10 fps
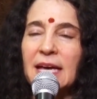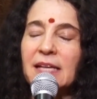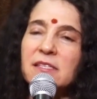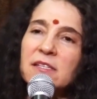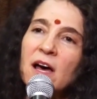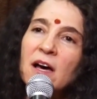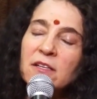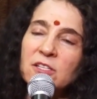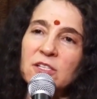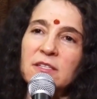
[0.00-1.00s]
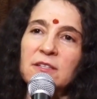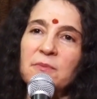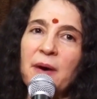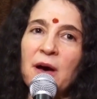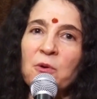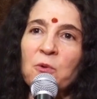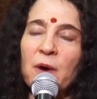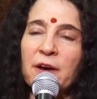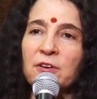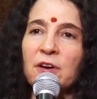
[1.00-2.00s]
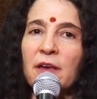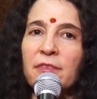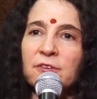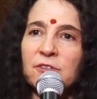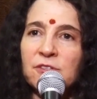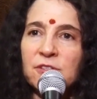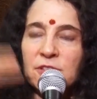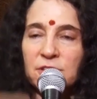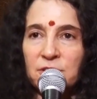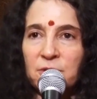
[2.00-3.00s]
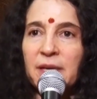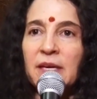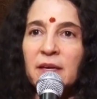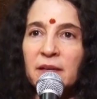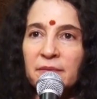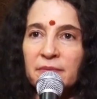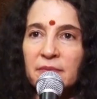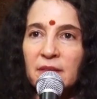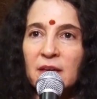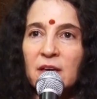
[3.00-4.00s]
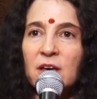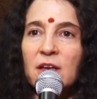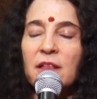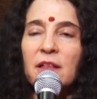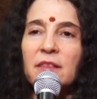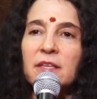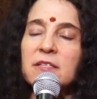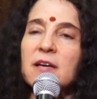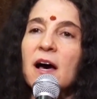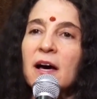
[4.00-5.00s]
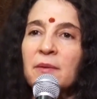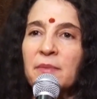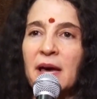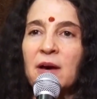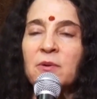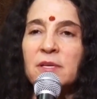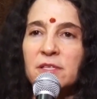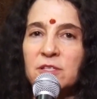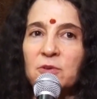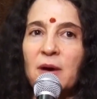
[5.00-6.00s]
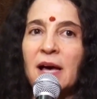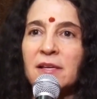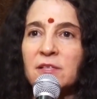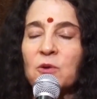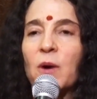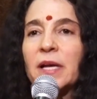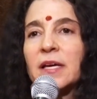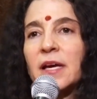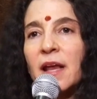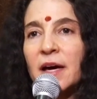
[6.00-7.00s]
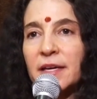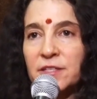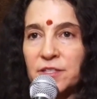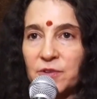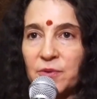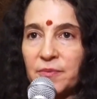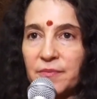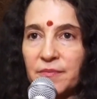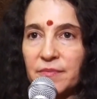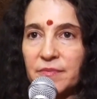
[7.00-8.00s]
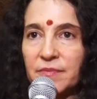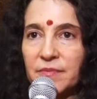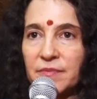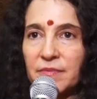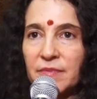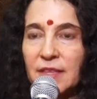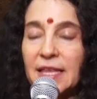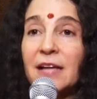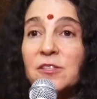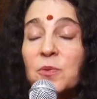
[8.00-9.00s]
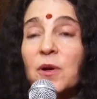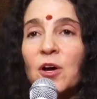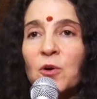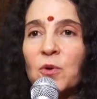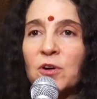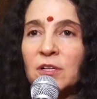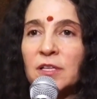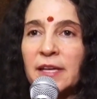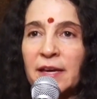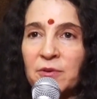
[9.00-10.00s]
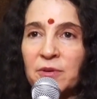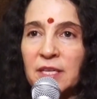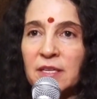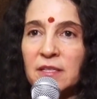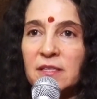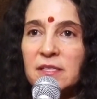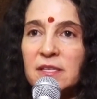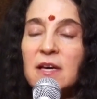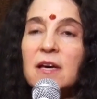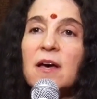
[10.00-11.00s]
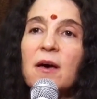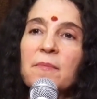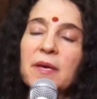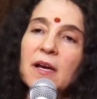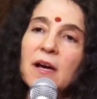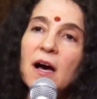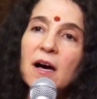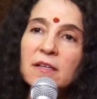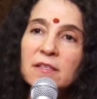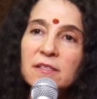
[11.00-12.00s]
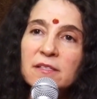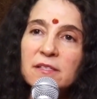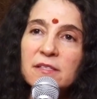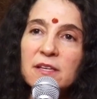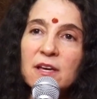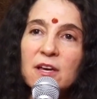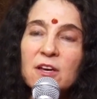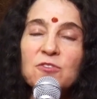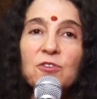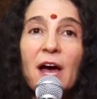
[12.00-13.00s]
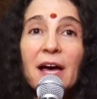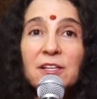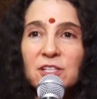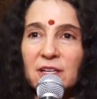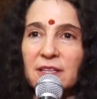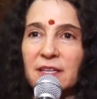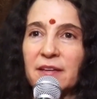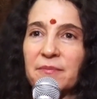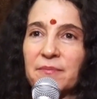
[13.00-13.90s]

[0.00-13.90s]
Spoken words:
it's not just about what are others doing. The time now is to ask, what can I do? That's what our world now needs. Because tragically,